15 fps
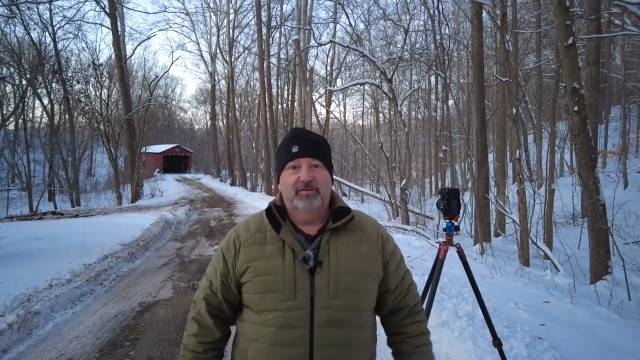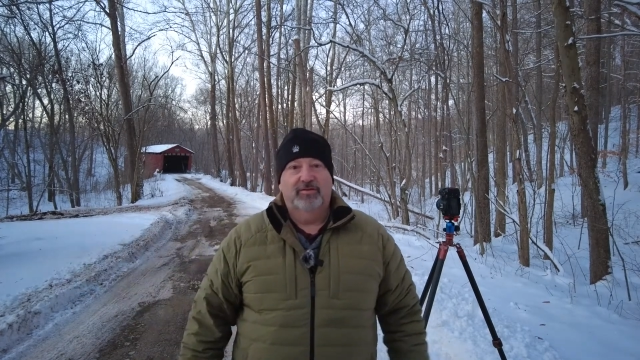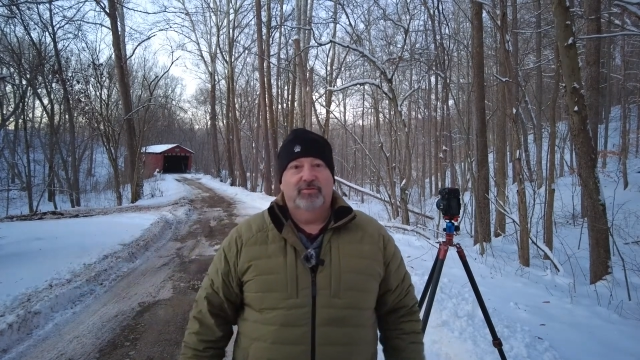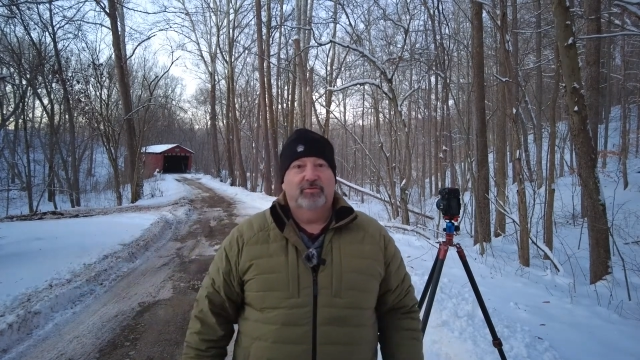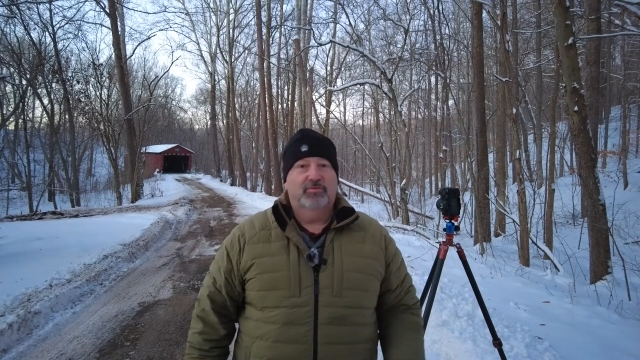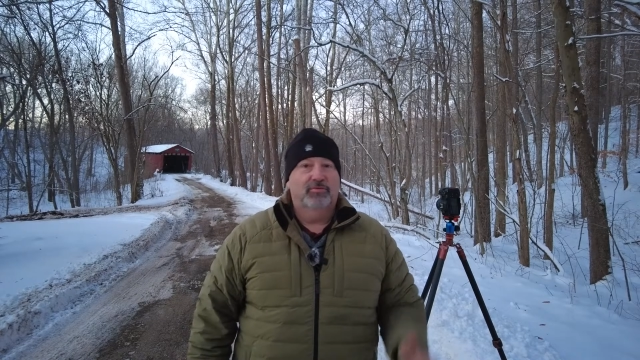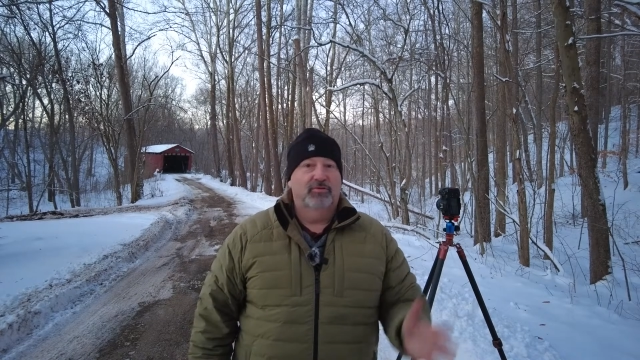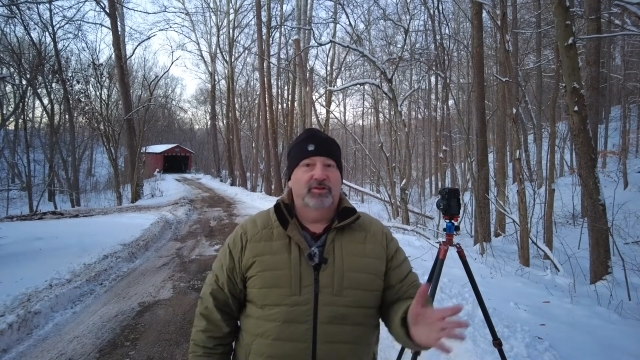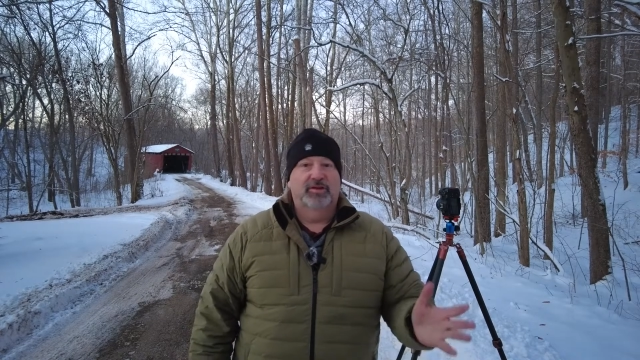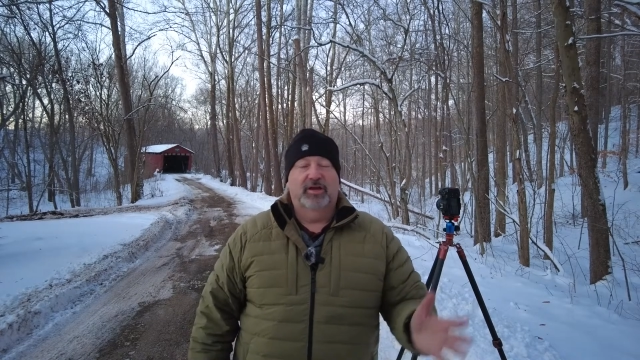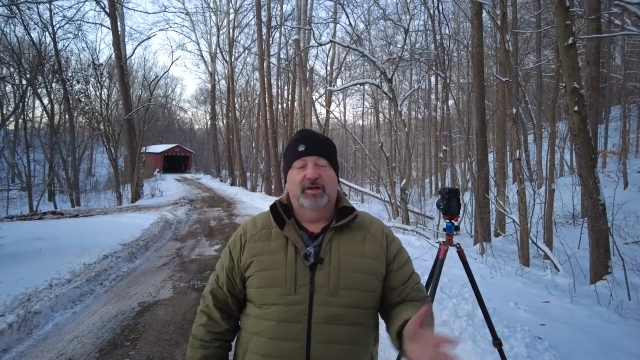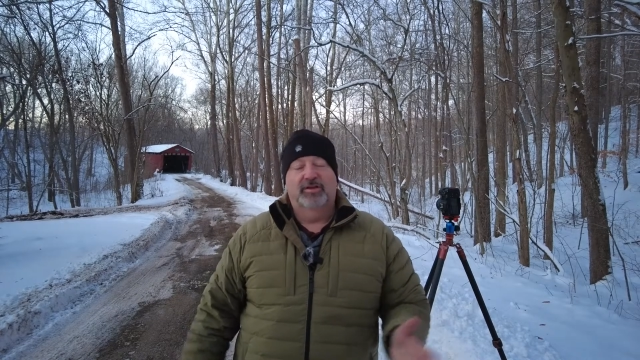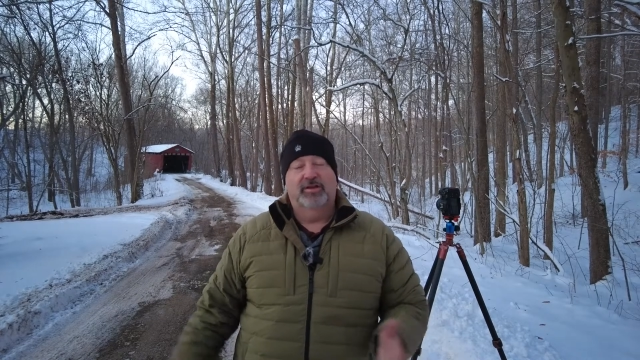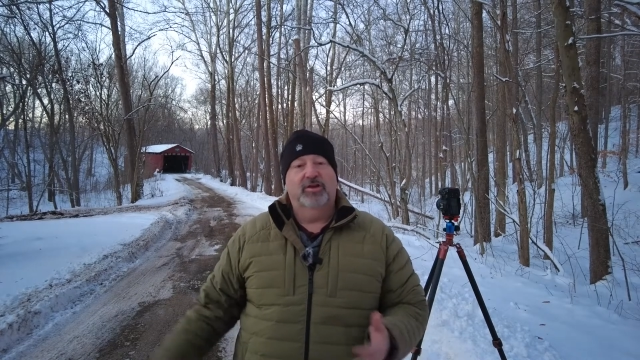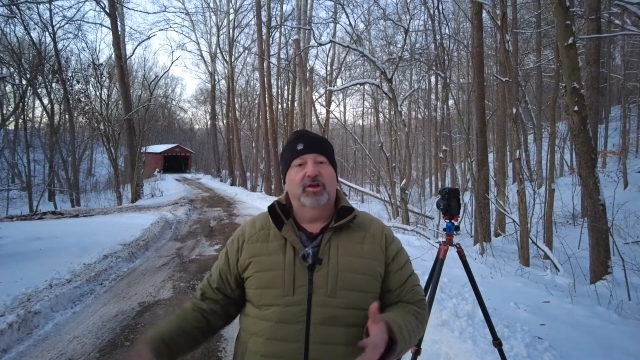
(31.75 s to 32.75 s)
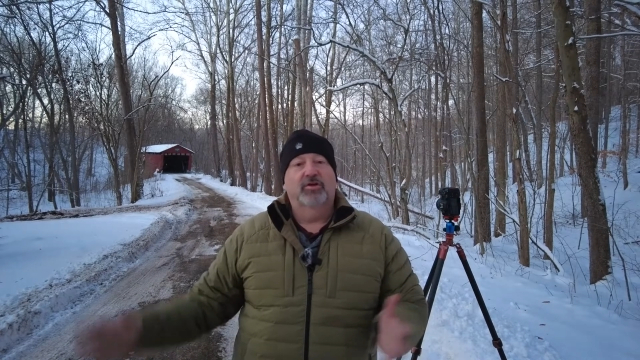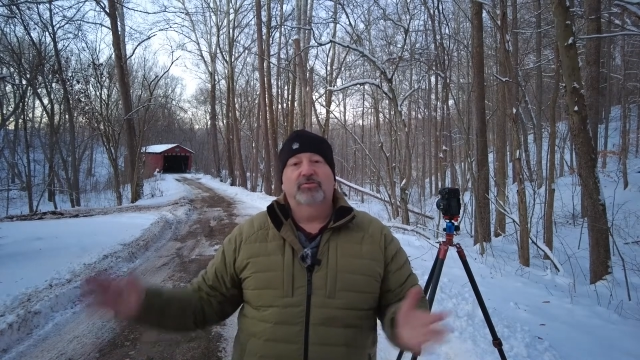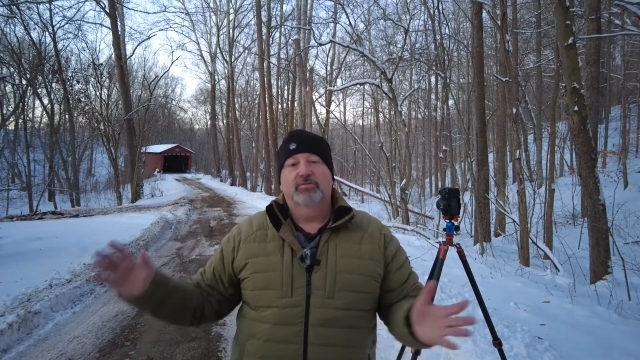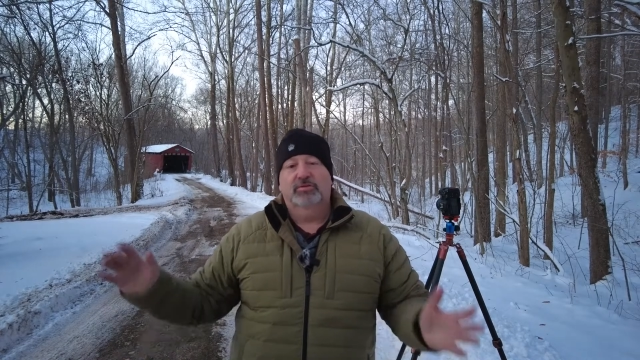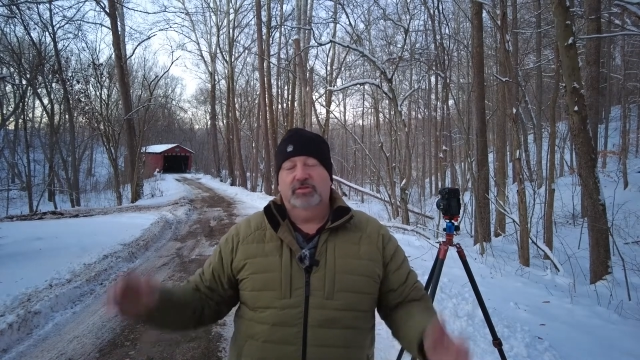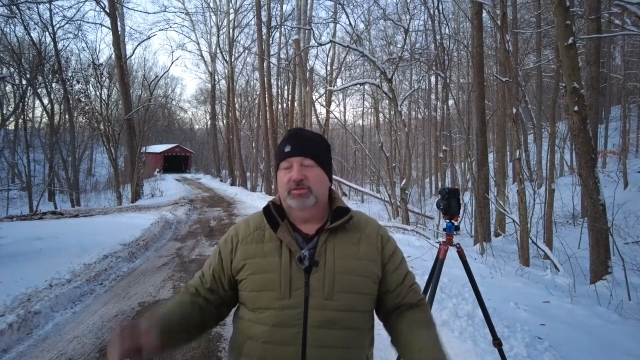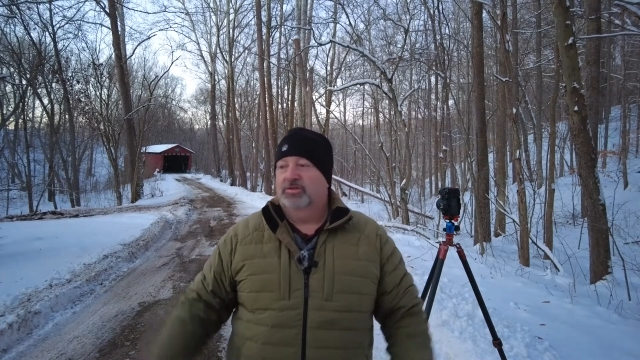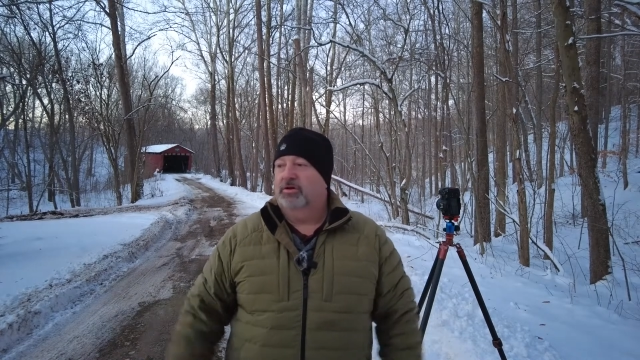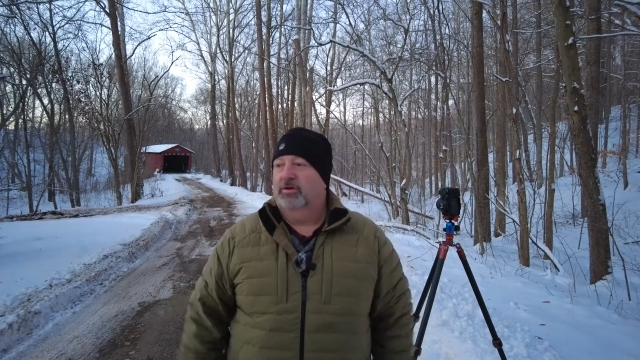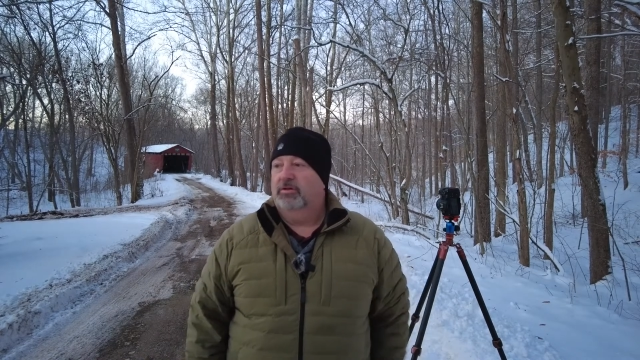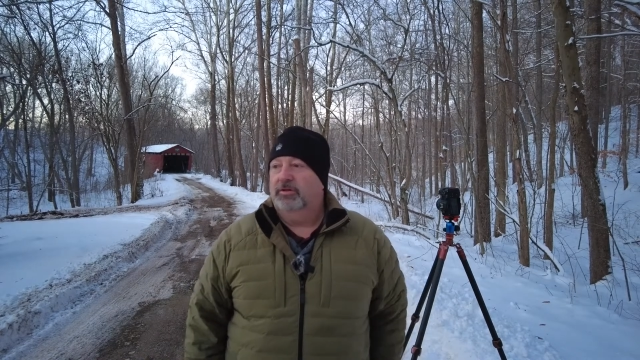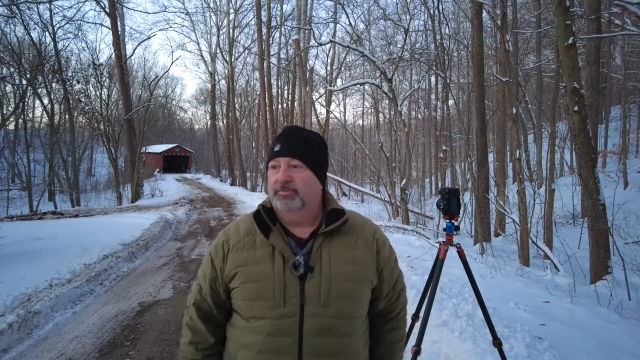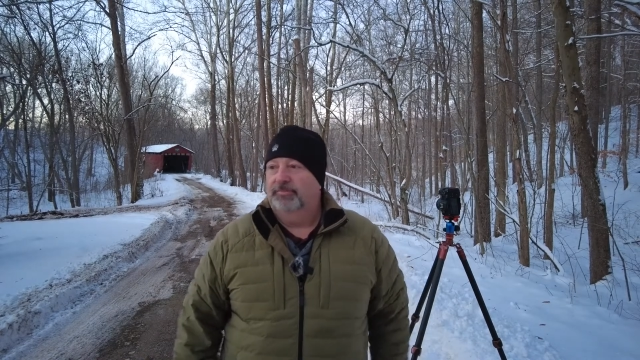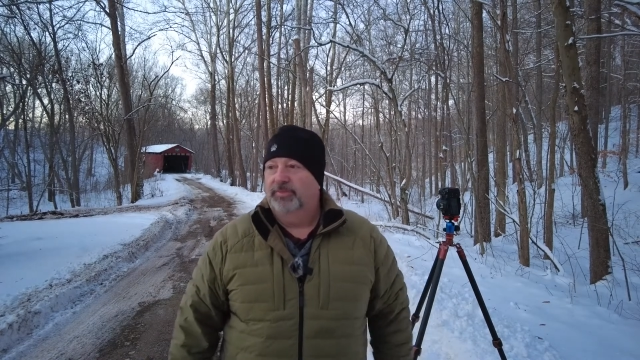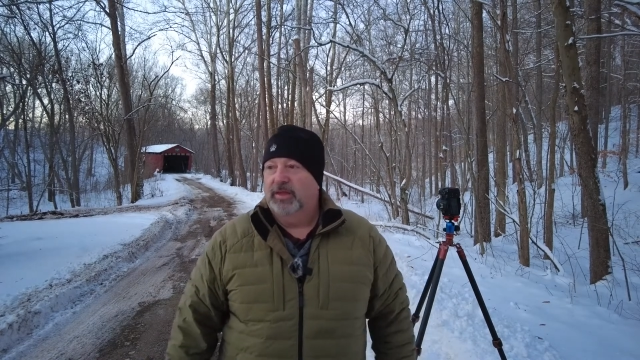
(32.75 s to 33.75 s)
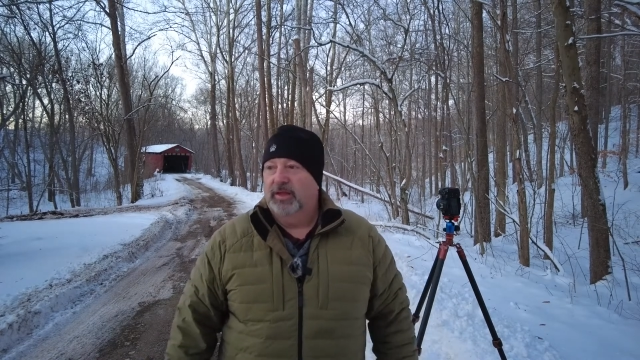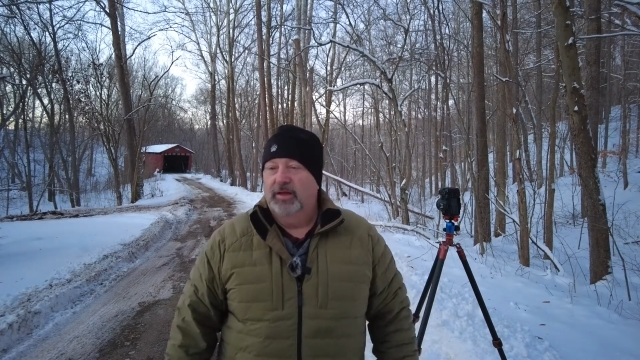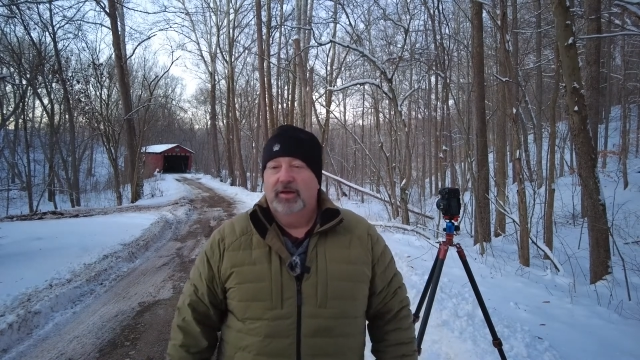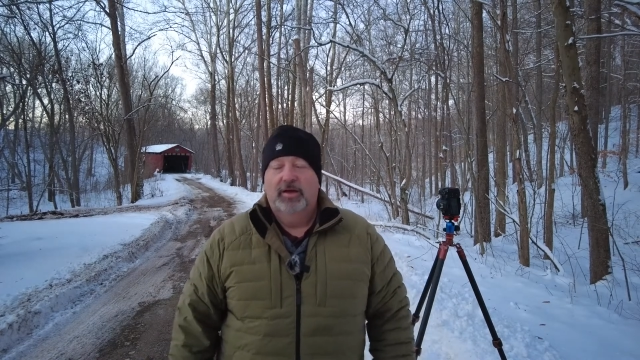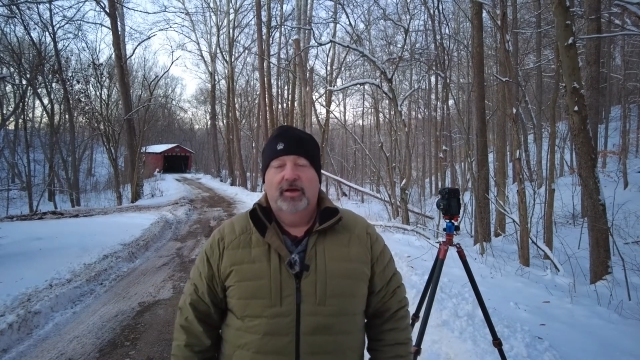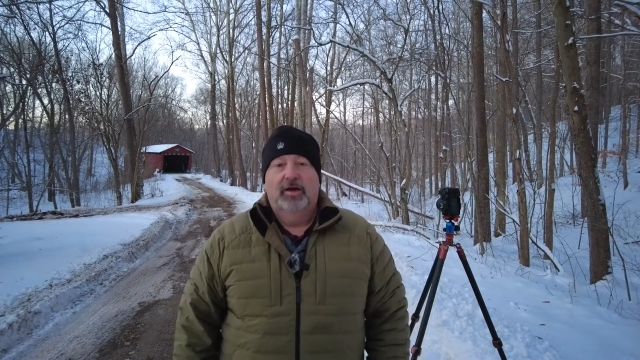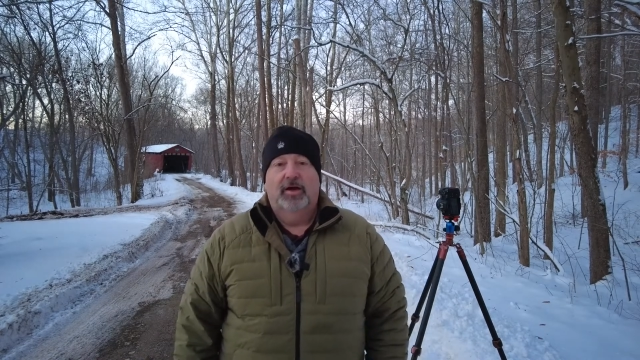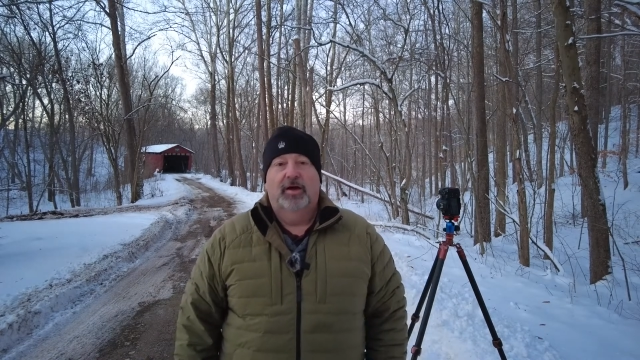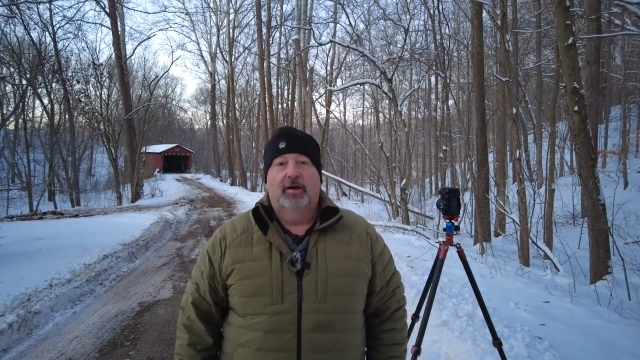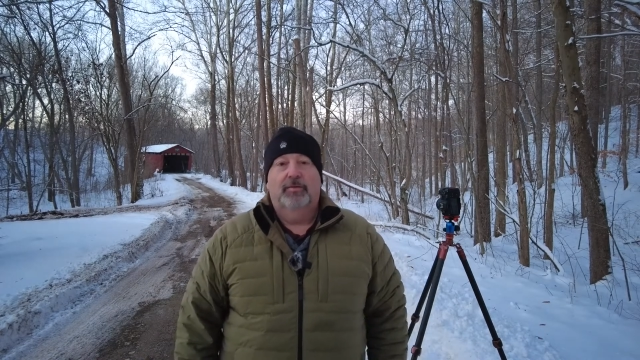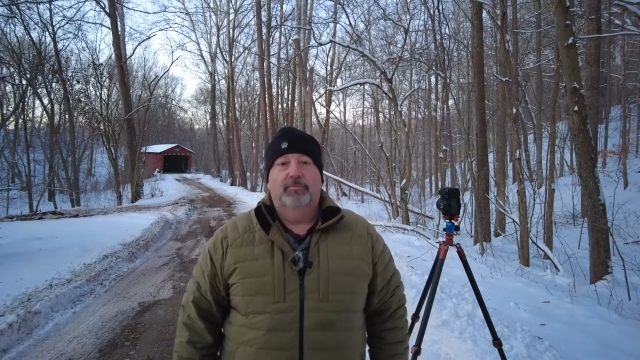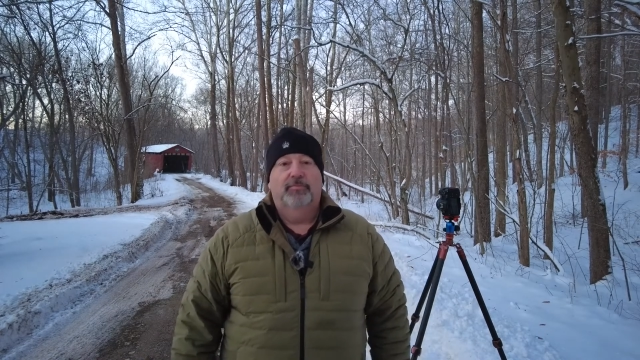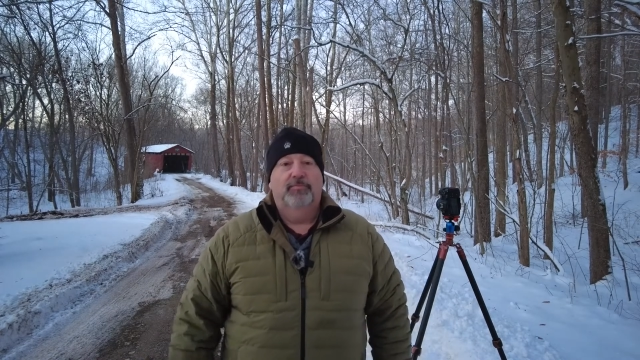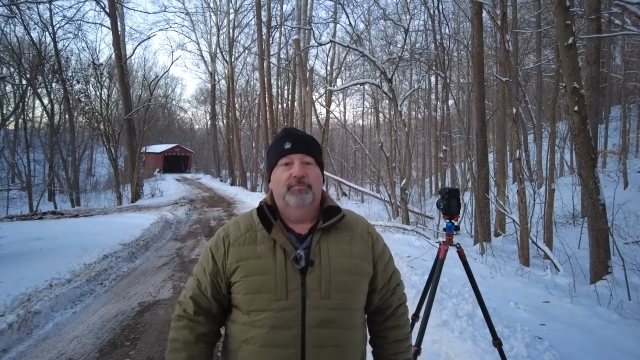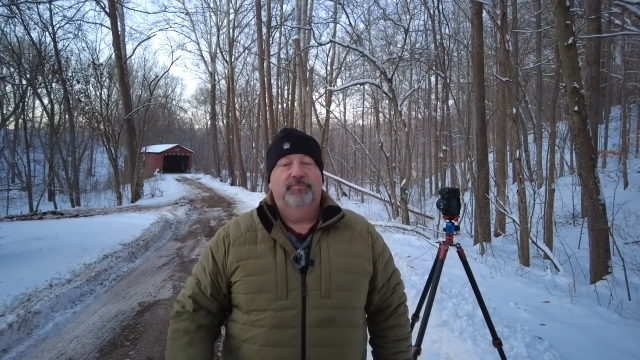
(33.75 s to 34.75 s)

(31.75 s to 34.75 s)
early 1900s, let's call it. What